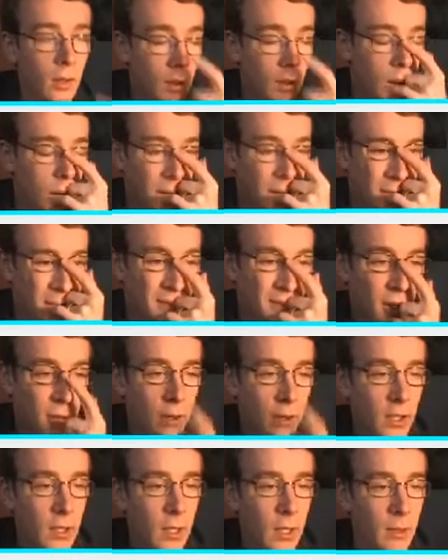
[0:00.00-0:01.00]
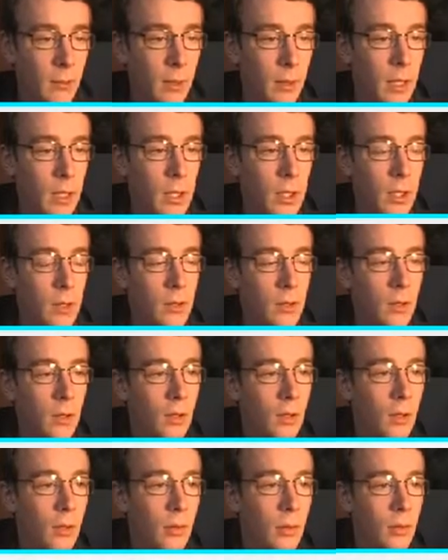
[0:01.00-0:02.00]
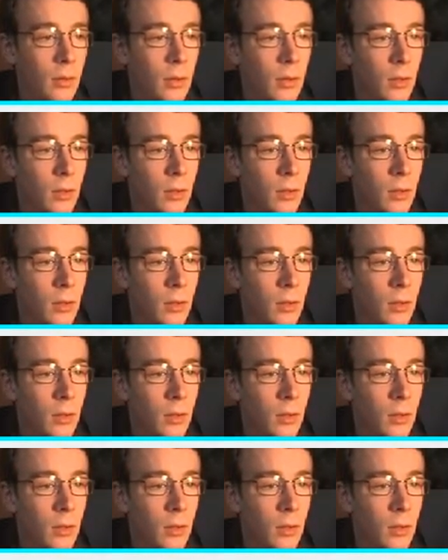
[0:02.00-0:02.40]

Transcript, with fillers: uh, obviously it'd be a chance to lose.